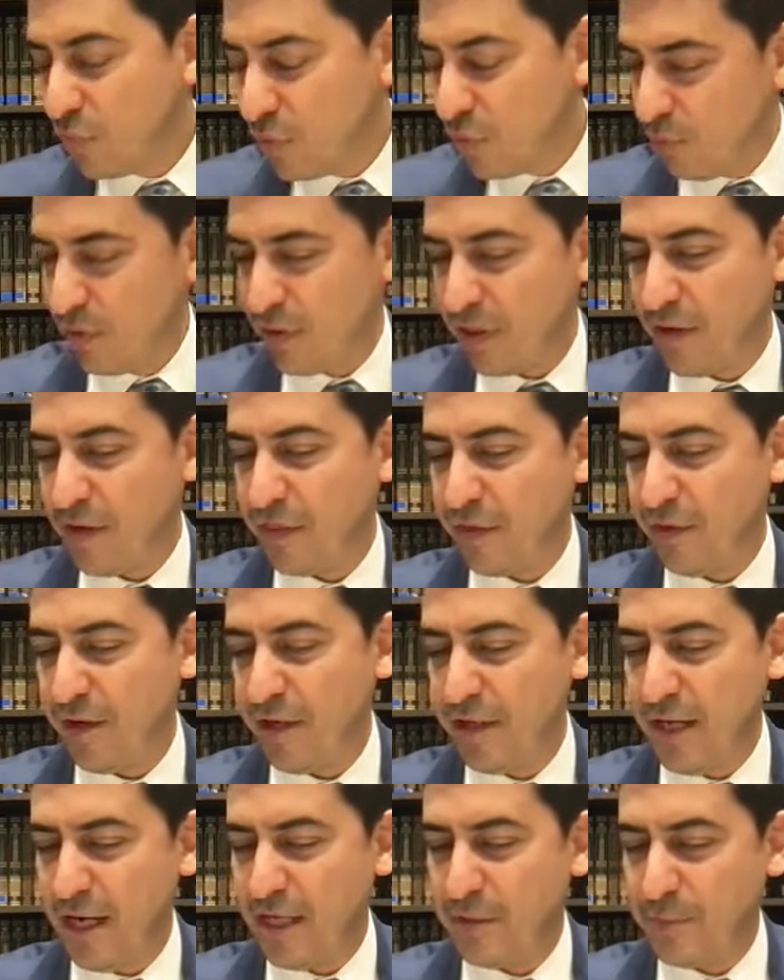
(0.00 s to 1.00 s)
Within
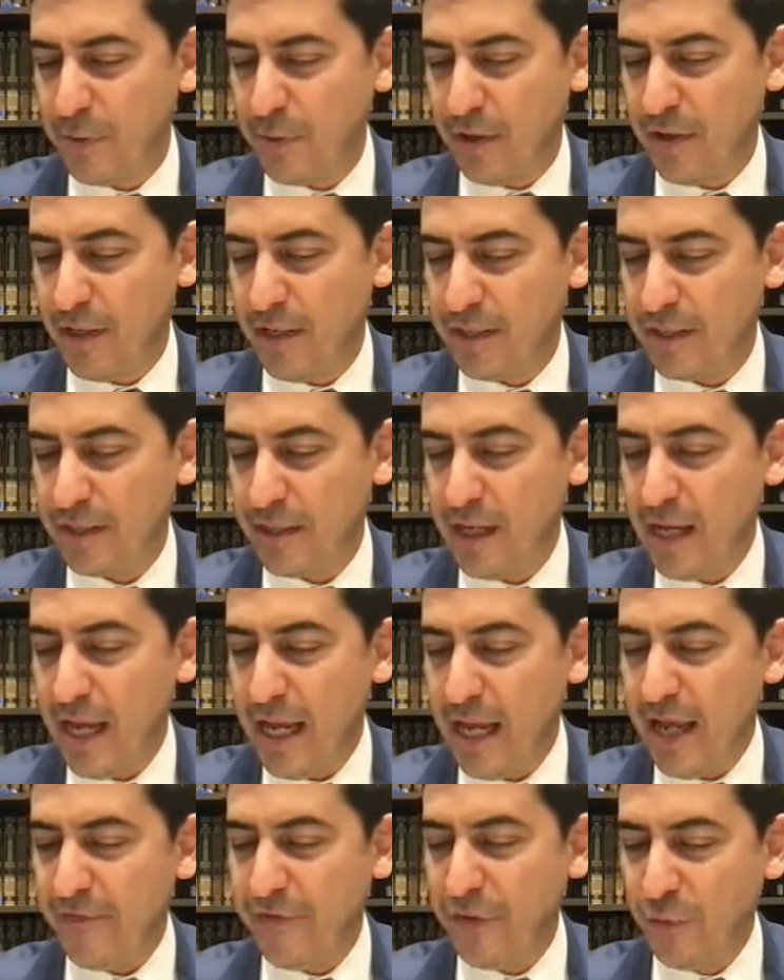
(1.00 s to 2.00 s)
30 days, period.
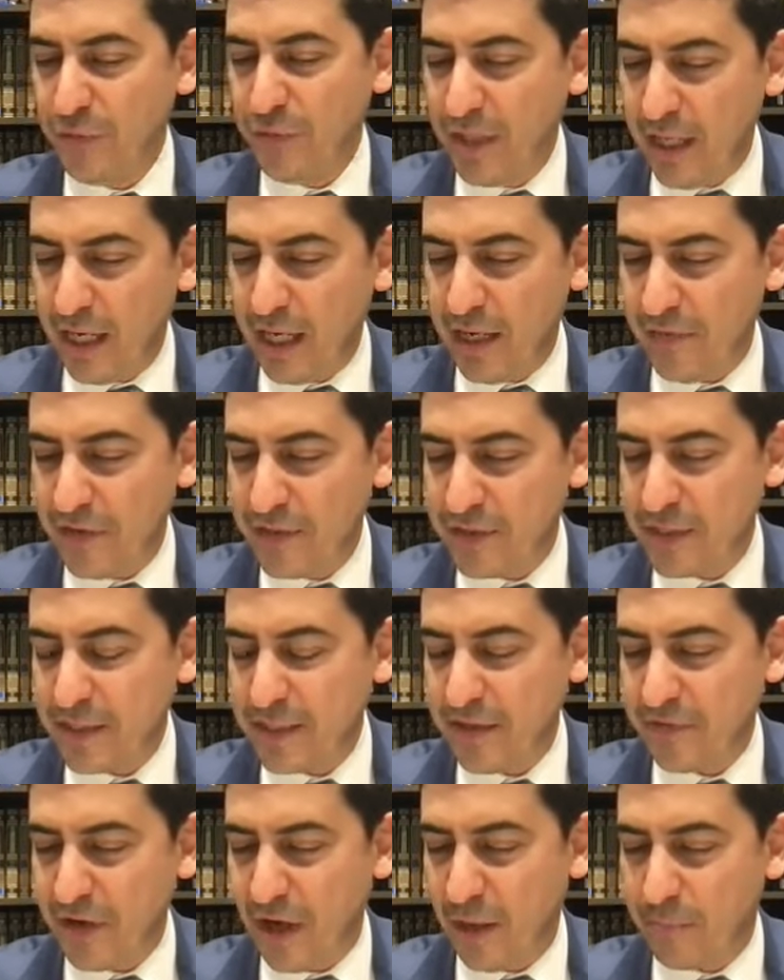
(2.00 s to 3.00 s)
If you did any of these
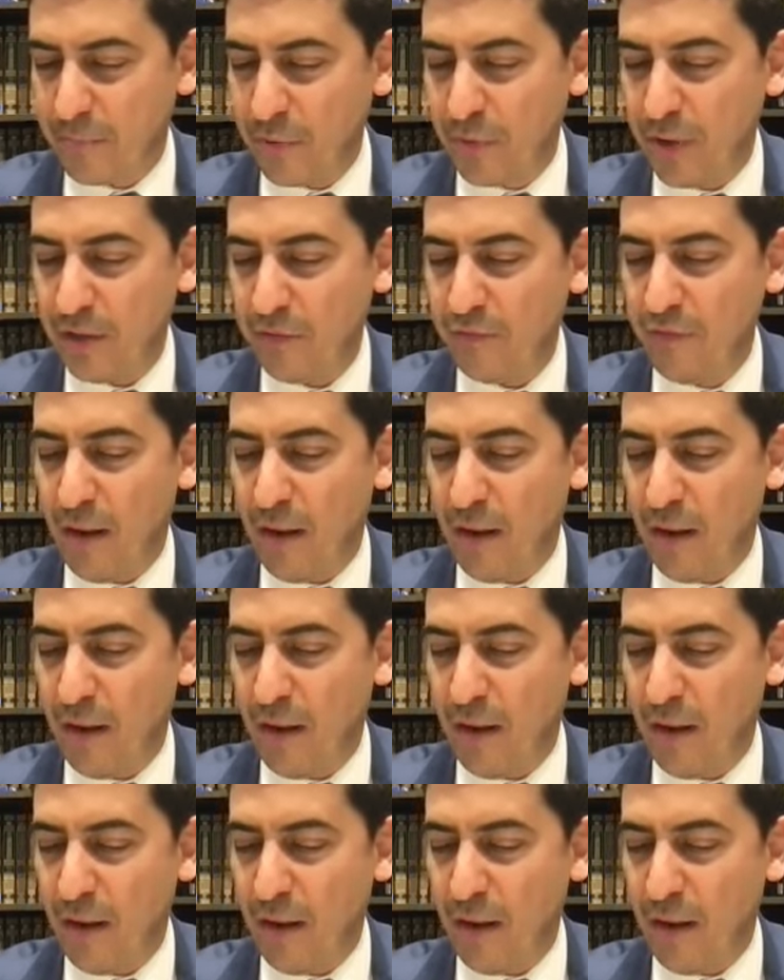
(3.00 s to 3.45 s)
things, you have to uproot it.